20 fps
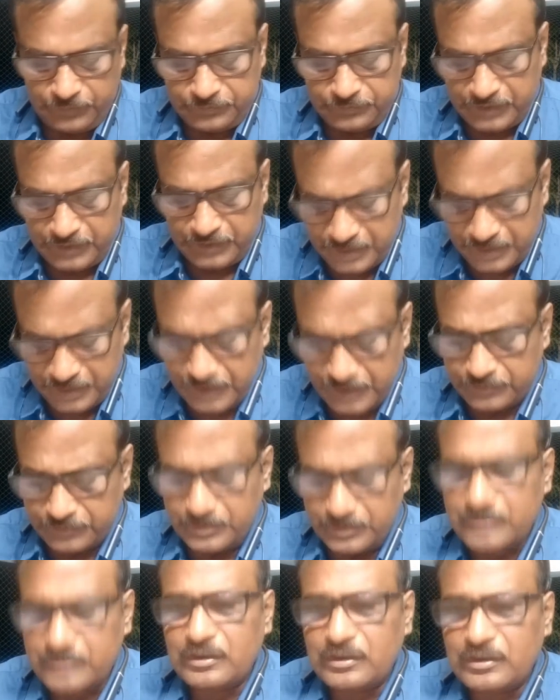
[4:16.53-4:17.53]
disease,
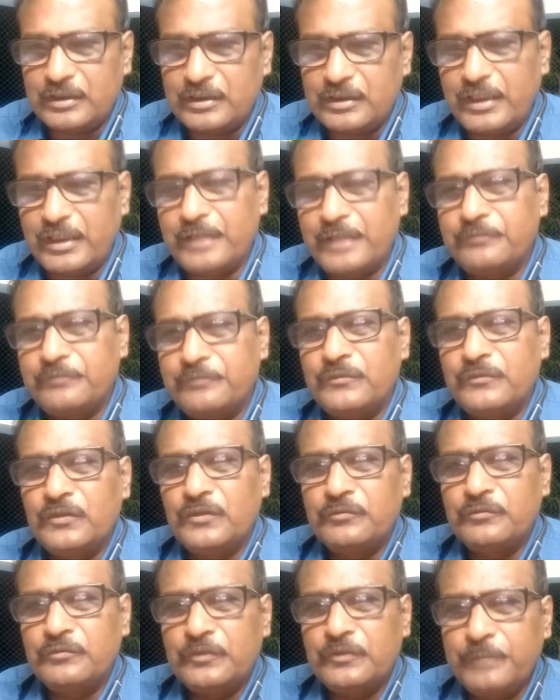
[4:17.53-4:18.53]
is the
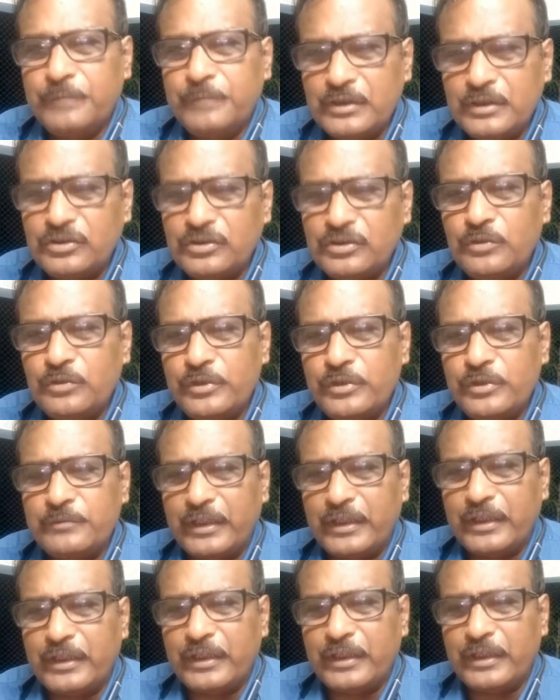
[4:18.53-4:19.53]
person who is
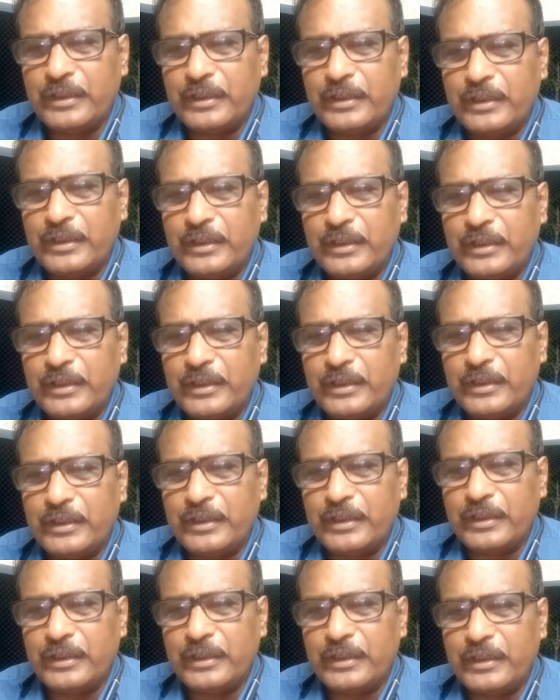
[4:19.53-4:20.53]
making gift is
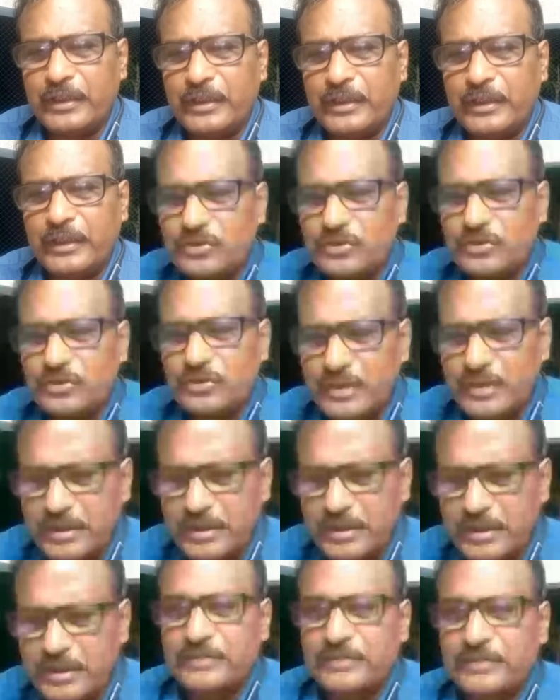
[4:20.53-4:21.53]
suffering from such a
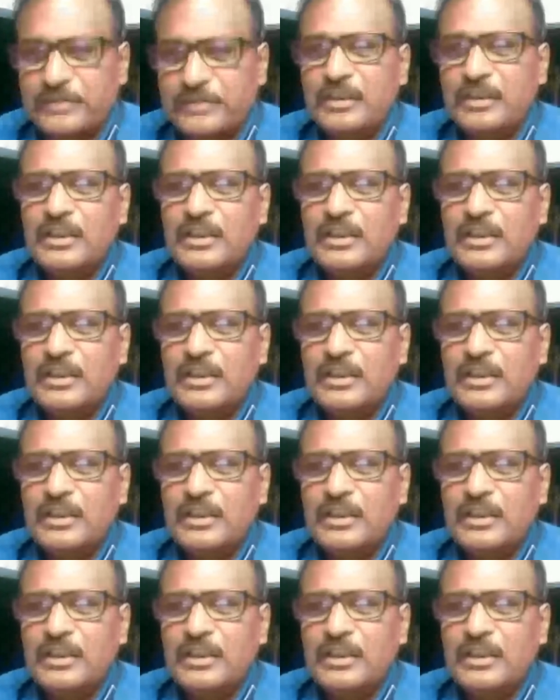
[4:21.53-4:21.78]
disease.